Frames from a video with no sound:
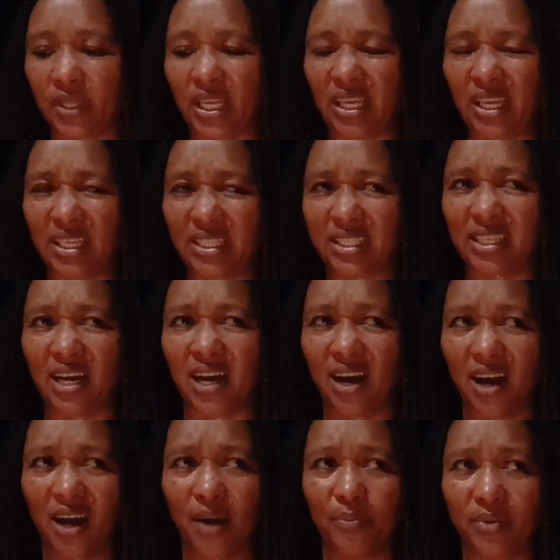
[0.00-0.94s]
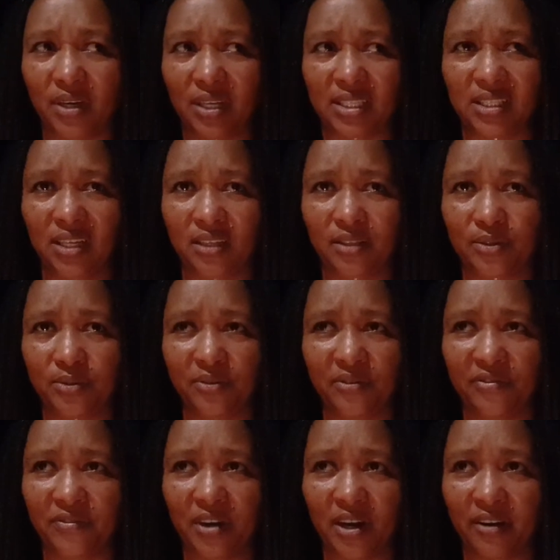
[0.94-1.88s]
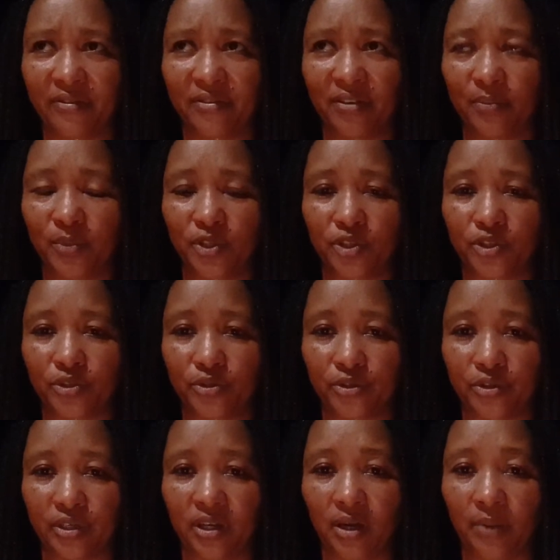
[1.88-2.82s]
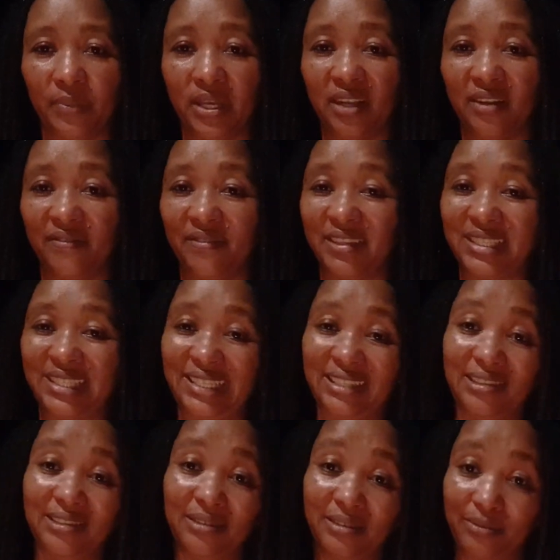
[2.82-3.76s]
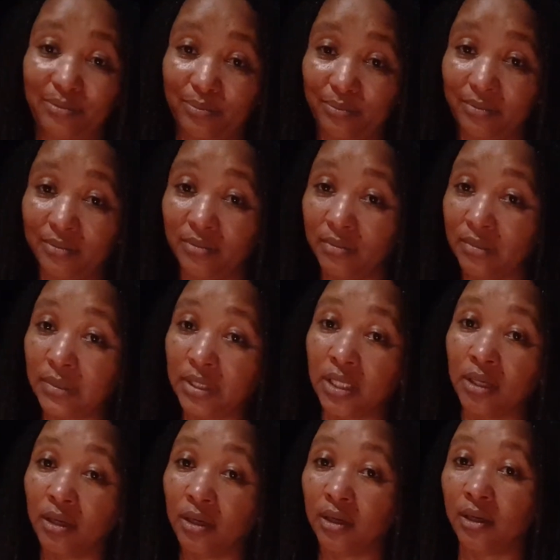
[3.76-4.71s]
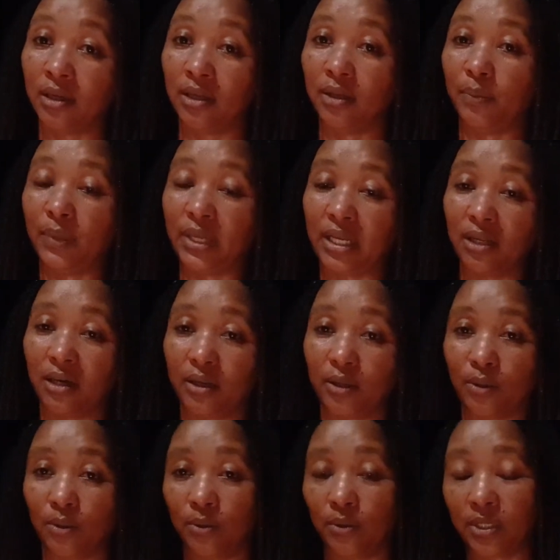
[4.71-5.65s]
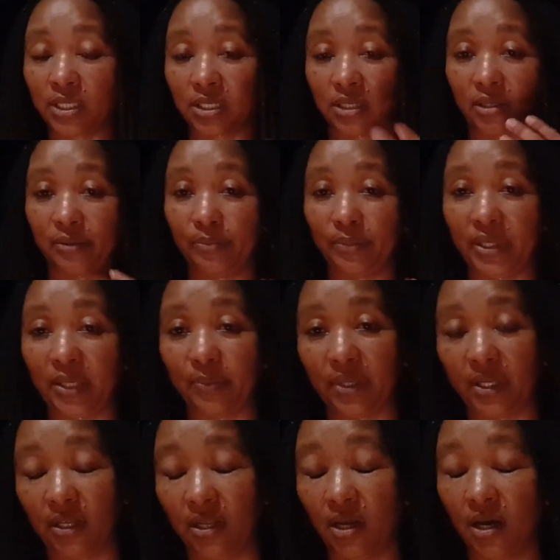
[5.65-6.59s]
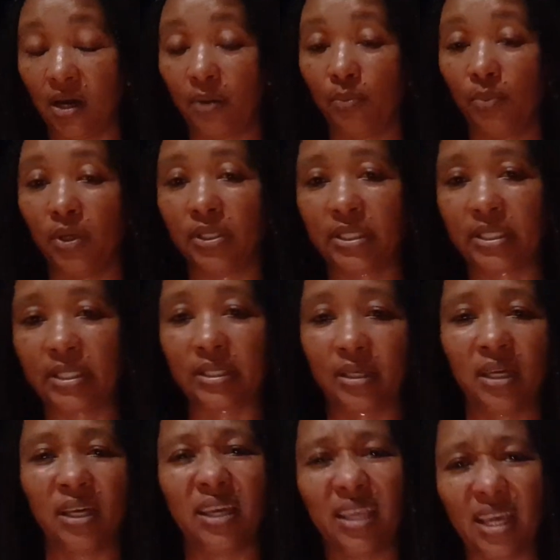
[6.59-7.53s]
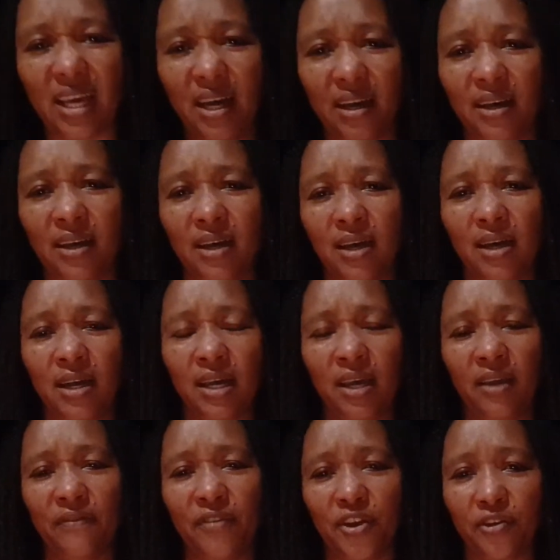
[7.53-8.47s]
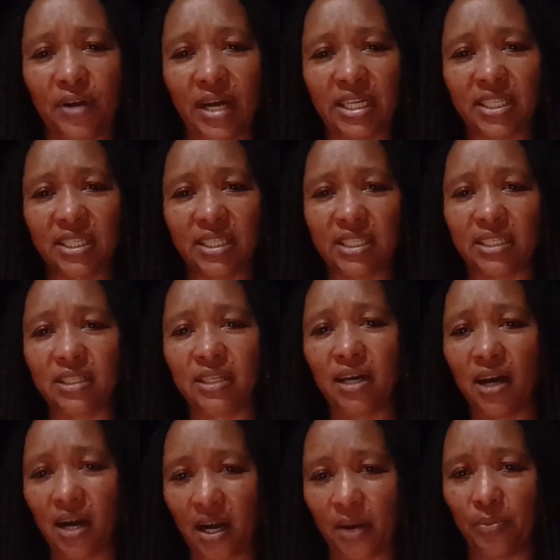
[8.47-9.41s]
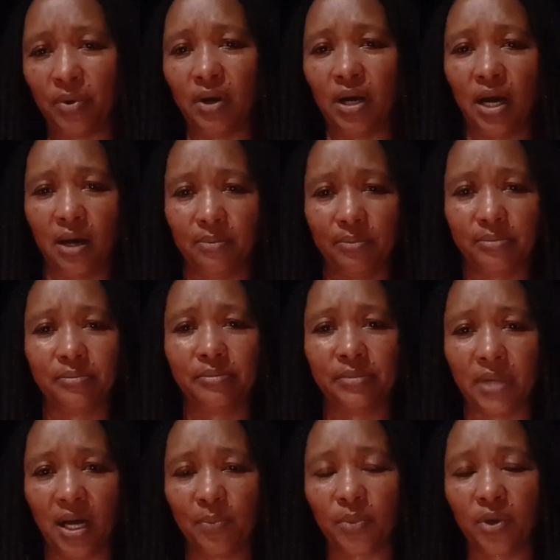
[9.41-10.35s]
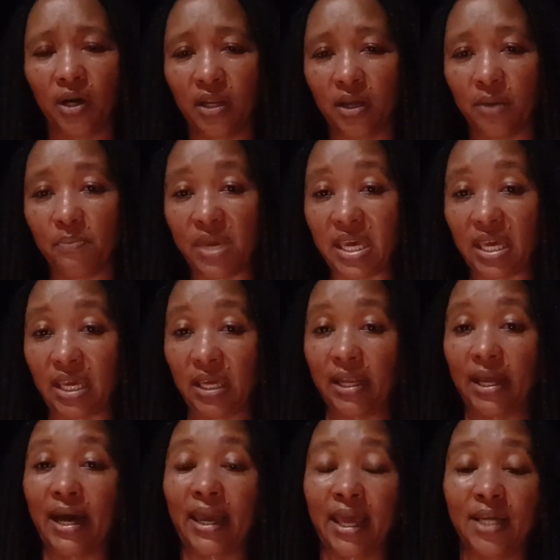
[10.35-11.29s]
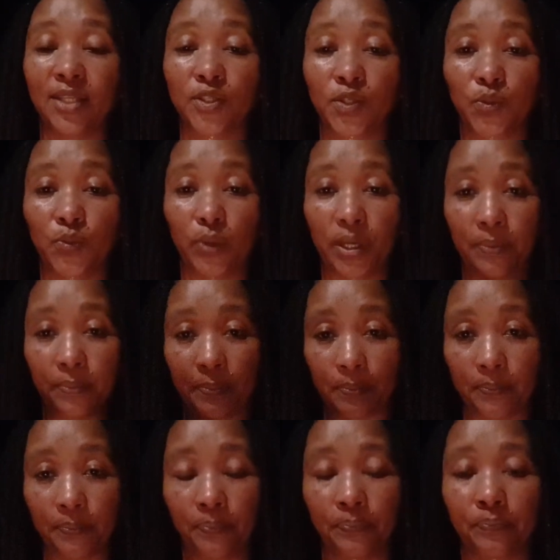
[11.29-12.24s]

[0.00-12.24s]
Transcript: It's the harbor. It's not too far from the shore. I mean, if it's in the middle of the ocean, maybe not. But yeah, if it crashes in the harbor, I'm gonna make it. I can swim.